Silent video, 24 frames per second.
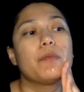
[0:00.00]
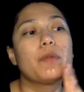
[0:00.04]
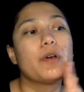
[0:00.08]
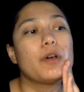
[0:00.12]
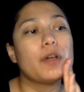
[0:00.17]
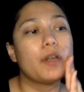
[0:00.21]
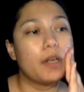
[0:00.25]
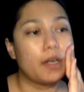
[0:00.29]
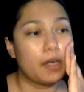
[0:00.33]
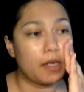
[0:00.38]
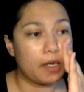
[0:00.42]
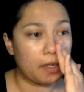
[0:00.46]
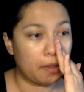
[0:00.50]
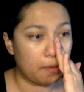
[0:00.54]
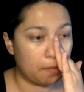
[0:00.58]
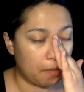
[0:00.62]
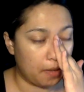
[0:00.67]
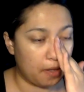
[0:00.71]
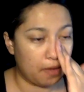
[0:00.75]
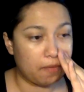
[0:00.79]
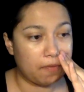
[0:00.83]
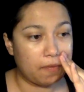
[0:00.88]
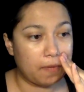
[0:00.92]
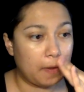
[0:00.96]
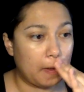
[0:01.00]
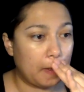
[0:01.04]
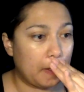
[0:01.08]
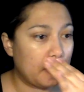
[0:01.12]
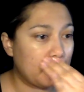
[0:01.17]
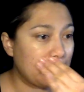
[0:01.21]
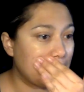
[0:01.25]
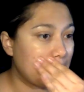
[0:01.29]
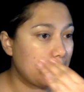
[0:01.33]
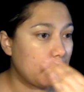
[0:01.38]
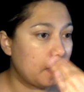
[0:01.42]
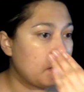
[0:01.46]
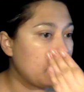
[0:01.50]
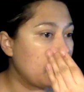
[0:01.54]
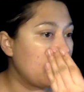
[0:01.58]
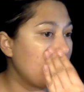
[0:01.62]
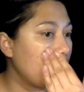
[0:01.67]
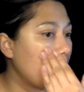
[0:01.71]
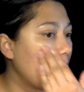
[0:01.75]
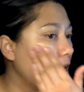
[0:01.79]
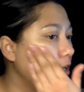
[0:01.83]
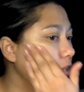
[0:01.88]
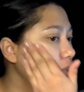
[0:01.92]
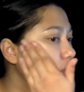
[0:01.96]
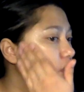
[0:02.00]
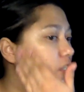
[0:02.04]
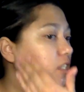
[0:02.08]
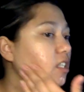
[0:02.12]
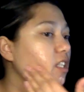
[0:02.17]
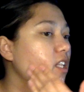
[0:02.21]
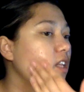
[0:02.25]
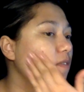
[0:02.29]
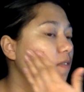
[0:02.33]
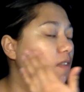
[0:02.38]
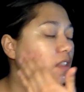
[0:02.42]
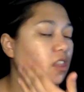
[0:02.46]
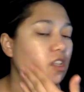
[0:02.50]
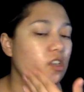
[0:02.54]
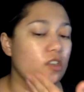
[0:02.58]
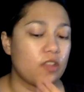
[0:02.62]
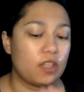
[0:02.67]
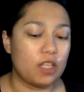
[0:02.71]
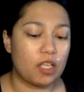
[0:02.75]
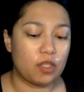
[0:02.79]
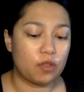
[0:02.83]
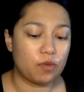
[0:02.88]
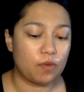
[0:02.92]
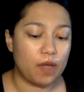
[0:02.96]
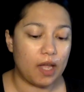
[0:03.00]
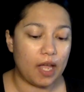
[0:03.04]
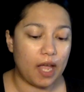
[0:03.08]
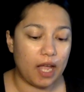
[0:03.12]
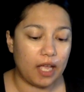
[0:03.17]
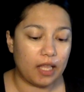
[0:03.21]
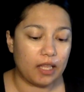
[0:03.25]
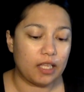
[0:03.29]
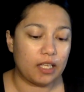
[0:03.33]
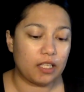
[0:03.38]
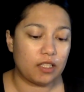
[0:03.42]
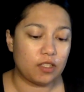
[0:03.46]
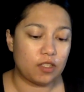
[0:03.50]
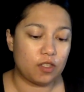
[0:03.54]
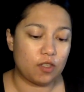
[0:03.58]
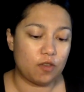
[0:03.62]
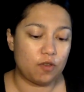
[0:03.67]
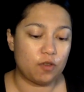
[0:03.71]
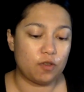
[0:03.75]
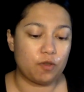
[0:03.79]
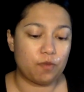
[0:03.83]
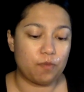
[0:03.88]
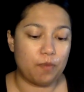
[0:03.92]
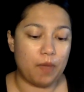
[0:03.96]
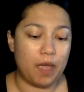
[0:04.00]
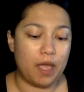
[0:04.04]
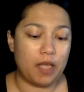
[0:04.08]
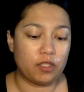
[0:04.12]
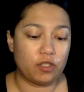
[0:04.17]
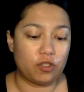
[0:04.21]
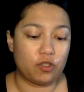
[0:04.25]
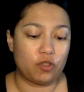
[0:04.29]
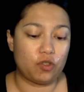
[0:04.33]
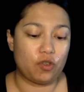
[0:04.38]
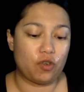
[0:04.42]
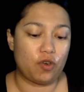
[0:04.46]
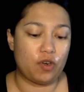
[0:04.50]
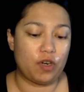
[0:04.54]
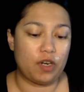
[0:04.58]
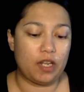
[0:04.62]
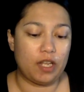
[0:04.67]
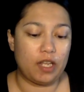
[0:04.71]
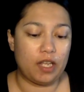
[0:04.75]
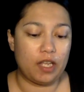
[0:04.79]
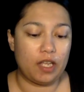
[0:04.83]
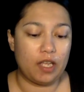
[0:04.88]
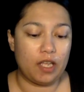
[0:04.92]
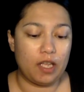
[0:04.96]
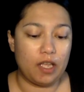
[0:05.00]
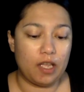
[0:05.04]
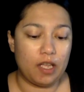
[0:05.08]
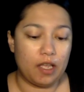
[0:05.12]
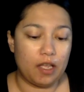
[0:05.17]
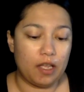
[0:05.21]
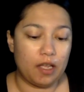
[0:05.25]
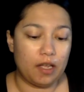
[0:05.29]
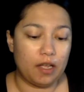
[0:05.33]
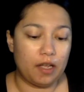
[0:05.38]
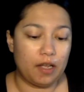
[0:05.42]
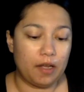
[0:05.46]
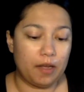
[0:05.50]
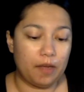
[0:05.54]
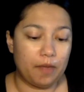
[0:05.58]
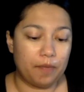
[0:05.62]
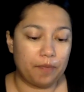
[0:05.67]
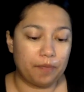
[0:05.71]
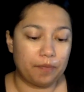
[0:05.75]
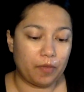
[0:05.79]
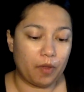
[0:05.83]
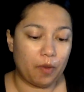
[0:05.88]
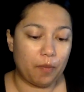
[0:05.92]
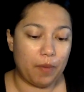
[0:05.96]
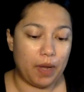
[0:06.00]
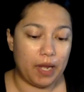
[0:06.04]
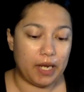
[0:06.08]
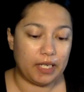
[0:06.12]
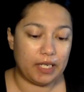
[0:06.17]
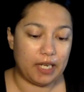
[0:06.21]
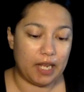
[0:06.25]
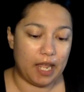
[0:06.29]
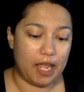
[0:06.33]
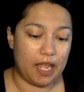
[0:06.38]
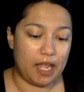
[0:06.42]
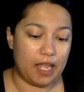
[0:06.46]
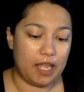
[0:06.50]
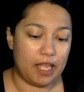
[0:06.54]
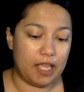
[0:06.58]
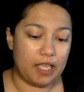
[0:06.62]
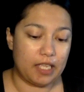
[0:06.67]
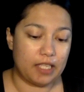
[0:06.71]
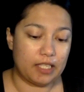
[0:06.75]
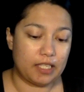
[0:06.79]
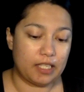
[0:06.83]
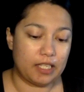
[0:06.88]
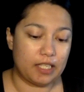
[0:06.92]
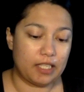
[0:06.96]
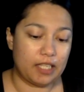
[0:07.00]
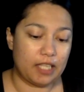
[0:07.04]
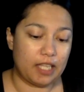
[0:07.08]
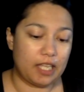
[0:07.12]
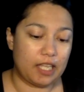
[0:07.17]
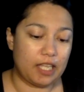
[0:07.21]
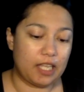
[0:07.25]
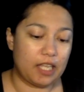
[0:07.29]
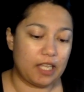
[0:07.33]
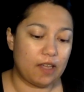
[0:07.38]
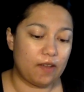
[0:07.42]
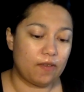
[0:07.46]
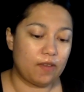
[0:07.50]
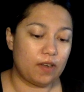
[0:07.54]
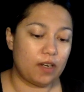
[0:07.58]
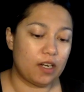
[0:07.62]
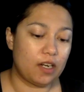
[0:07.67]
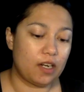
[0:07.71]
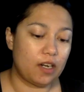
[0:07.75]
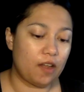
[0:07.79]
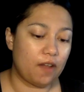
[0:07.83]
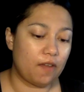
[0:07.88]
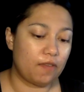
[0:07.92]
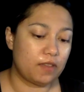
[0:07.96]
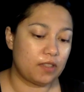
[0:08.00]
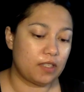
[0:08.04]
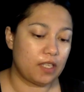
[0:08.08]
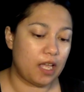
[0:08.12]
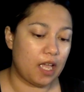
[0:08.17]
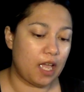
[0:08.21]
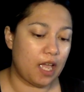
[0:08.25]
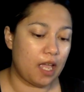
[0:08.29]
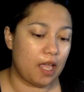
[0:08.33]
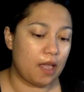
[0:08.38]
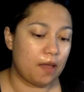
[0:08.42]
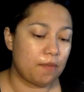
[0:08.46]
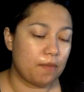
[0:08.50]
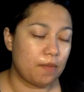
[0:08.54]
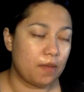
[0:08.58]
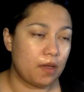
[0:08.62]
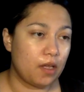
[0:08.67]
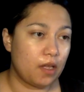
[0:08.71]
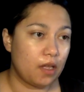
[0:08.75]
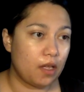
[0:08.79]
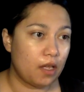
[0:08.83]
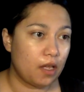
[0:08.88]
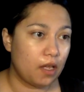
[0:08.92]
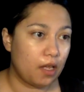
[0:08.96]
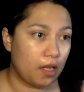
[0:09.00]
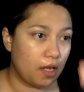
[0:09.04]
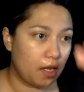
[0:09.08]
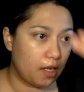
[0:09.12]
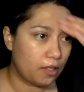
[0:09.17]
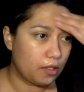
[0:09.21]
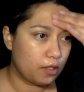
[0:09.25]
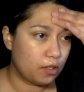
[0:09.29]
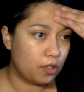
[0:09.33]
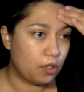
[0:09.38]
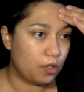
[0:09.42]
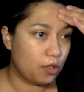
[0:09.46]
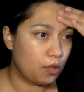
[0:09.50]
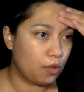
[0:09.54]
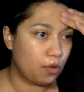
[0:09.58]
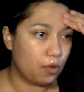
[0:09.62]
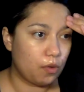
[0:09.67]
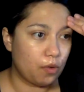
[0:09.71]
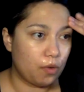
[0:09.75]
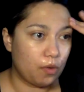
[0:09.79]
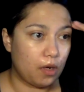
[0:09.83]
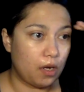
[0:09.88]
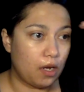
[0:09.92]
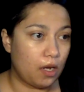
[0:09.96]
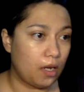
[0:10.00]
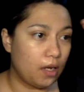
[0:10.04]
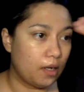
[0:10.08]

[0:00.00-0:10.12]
put it in my face, and then I'll just leave it there. That's why I like to use masks during my day, is because I can give it enough time to